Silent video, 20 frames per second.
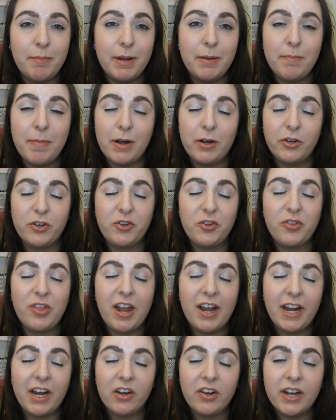a bit better to
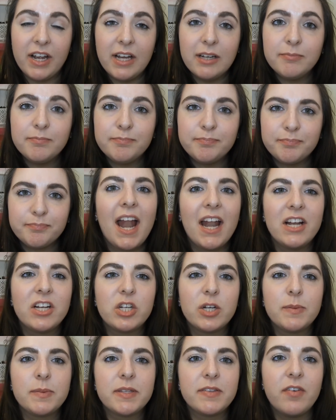that area. And
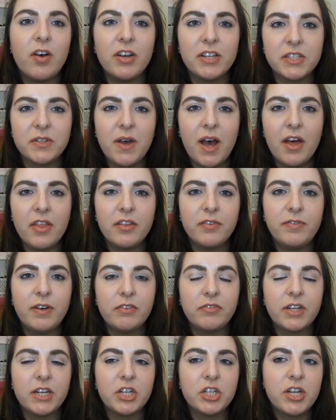in terms of also how the
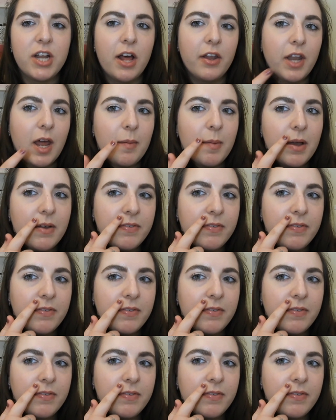foundation held up,